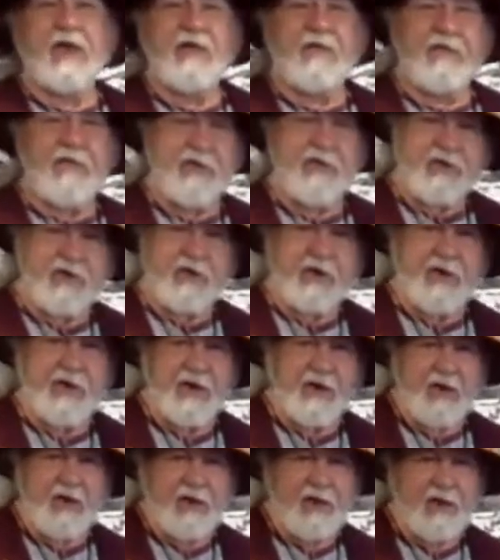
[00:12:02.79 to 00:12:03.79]
of the sun
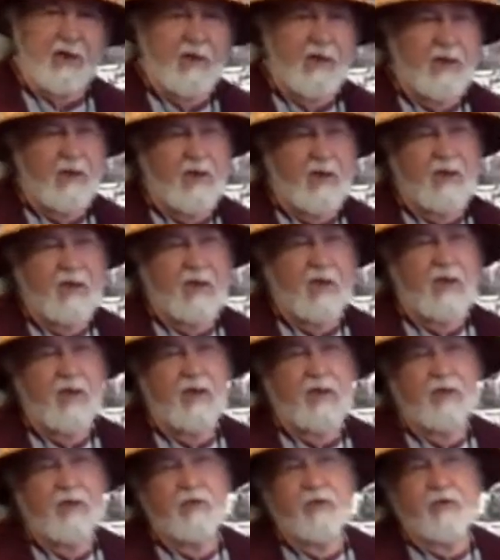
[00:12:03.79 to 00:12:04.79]
again. And
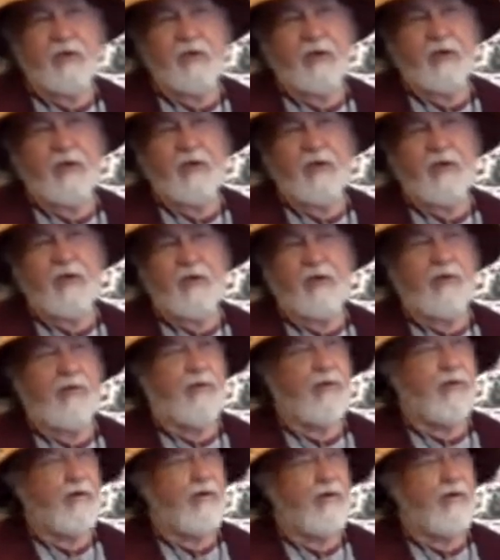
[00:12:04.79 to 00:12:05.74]
so they are